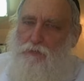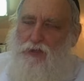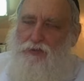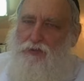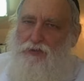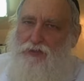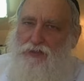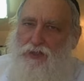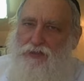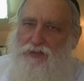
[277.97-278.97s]
And Mendel
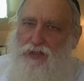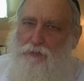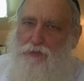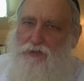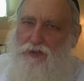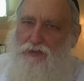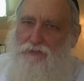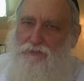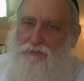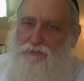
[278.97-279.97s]
did not stop with that.
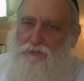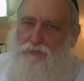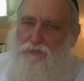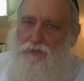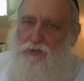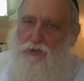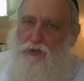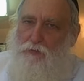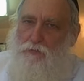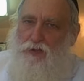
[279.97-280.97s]

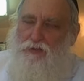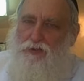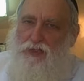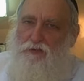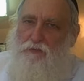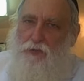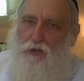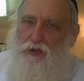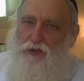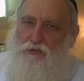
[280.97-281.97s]
Mendel gave
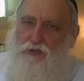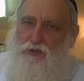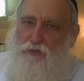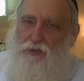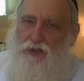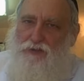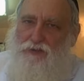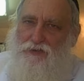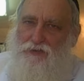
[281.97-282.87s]
part of his bread